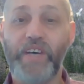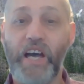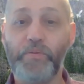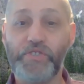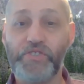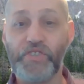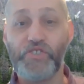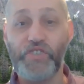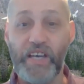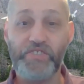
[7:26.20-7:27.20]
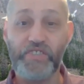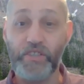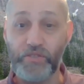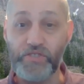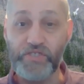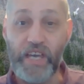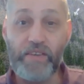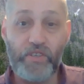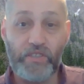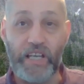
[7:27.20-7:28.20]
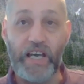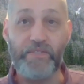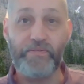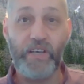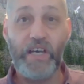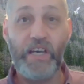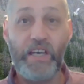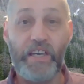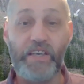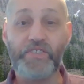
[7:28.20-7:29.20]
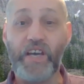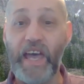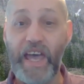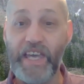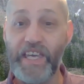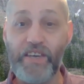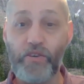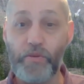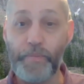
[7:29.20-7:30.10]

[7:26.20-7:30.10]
I would suggest that could save your life is a hanky or a